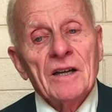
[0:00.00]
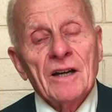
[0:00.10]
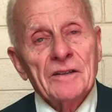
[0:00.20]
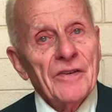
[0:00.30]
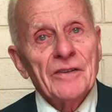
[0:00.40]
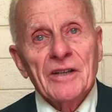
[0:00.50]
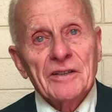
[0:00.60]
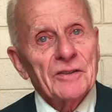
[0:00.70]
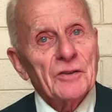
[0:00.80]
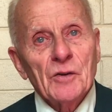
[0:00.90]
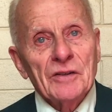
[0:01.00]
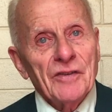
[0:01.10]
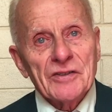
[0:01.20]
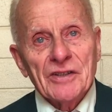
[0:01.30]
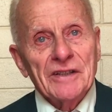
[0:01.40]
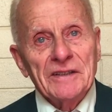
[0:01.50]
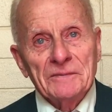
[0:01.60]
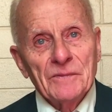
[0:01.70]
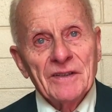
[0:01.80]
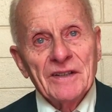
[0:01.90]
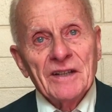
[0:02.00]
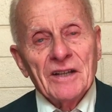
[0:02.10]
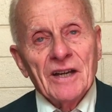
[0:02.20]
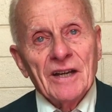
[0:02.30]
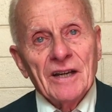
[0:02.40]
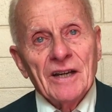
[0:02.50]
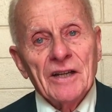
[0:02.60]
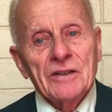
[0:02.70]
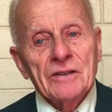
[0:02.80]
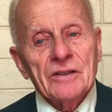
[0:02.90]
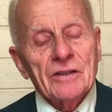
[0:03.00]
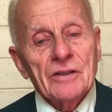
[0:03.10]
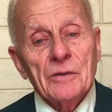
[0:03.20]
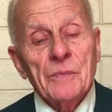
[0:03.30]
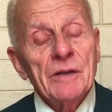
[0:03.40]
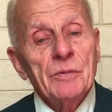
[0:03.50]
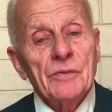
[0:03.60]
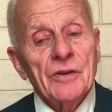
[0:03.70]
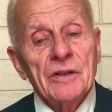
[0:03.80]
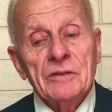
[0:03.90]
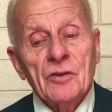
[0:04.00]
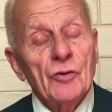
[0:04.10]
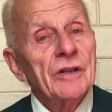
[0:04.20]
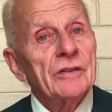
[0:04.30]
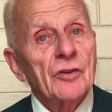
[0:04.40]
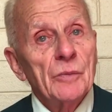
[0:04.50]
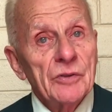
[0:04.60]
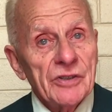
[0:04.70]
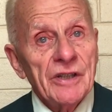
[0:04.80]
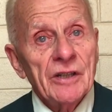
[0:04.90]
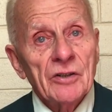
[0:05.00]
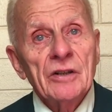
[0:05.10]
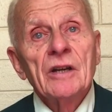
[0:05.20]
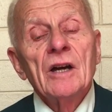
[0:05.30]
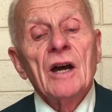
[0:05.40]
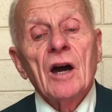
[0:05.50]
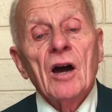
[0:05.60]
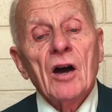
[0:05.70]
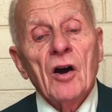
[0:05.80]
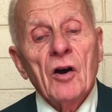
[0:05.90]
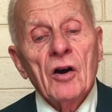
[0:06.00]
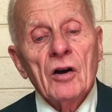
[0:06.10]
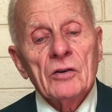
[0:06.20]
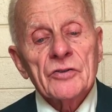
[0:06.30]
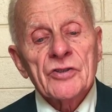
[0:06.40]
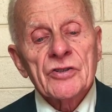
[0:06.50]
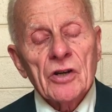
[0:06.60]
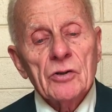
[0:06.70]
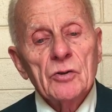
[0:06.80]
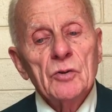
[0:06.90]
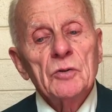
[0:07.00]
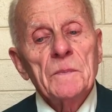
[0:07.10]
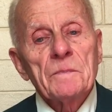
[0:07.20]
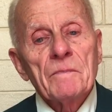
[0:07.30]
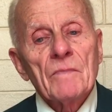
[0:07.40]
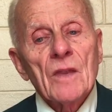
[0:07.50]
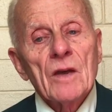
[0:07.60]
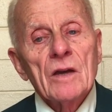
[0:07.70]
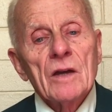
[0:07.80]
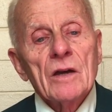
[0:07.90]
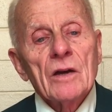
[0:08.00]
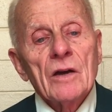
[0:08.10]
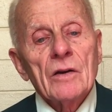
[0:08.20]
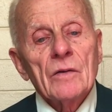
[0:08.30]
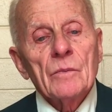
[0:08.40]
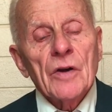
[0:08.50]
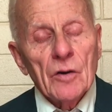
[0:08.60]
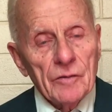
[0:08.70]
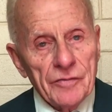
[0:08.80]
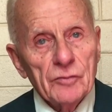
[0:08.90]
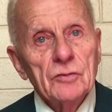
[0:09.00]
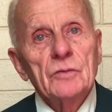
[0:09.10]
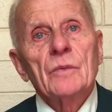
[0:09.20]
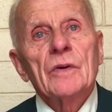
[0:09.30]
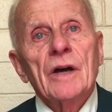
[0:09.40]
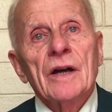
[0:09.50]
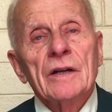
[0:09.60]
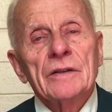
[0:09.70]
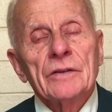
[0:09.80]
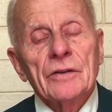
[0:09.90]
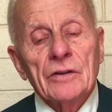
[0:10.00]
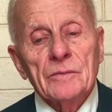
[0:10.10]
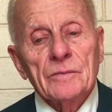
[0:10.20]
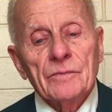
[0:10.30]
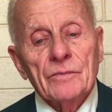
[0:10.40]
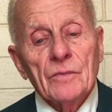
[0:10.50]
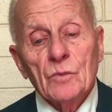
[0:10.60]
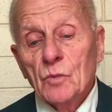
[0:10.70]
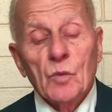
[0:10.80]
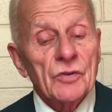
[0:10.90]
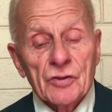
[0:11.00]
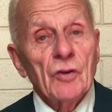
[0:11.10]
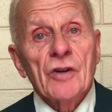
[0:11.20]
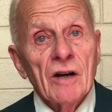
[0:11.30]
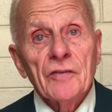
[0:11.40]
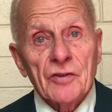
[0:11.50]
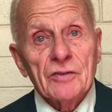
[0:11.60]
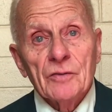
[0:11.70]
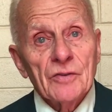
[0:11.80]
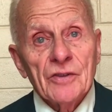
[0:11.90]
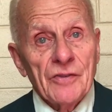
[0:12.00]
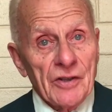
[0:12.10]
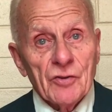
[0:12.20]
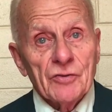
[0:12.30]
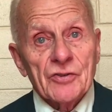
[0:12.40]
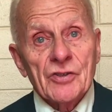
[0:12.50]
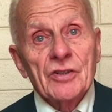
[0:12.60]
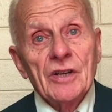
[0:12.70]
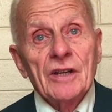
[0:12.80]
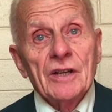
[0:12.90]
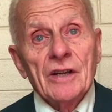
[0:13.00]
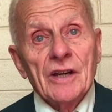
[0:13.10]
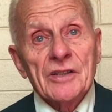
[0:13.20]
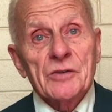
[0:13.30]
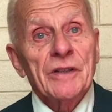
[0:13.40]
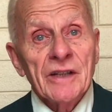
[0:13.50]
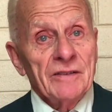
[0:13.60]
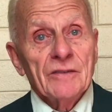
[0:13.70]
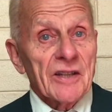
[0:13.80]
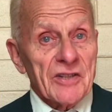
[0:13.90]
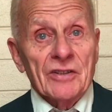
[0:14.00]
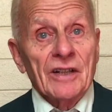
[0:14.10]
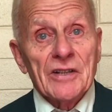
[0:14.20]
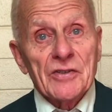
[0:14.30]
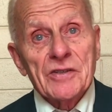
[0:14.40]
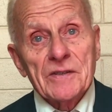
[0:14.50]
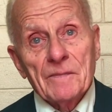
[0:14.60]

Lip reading: I found that quite fascinating. And the people, the Korean community here are so helpful and want to look after the veterans as we get less and less.